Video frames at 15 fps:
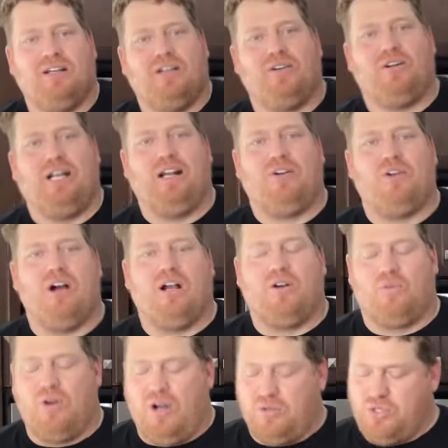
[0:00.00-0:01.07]
We're ready to rock
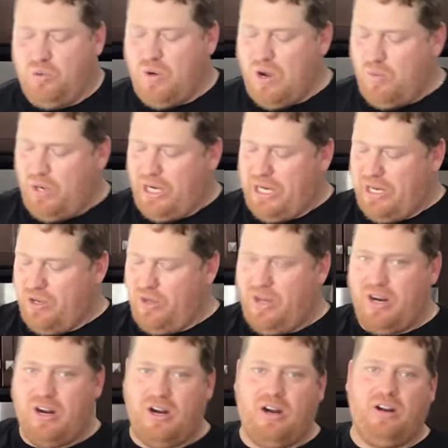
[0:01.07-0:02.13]
and roll. So what we're going to do
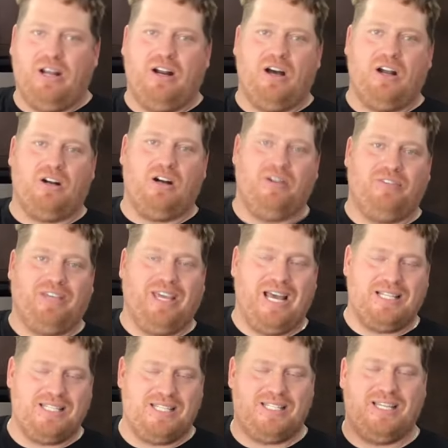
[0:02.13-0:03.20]
here in honor of
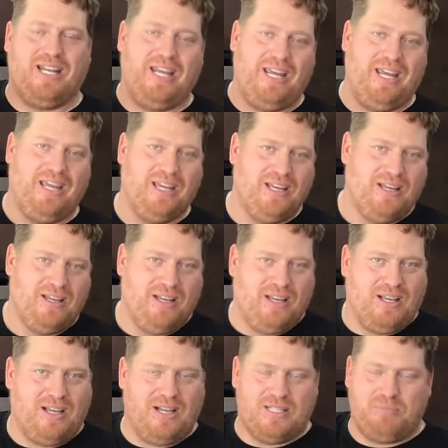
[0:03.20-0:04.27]
Kansas City,
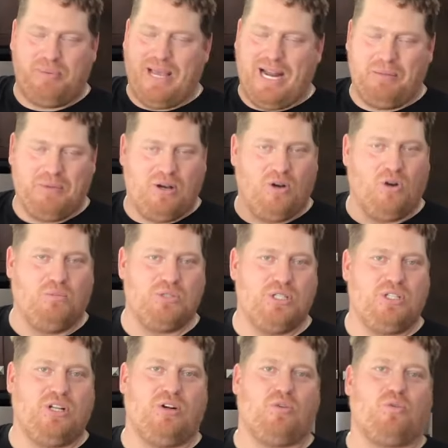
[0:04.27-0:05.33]
because Patty Mahomes is
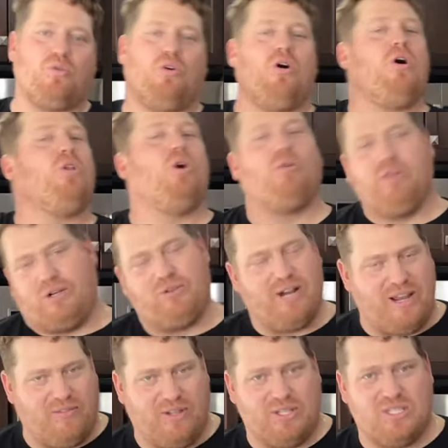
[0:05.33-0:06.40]
going to roll over the
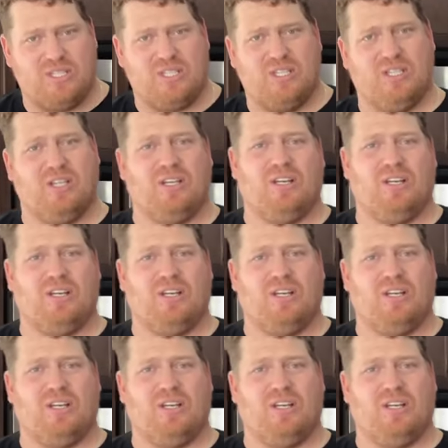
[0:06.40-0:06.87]
Ravens,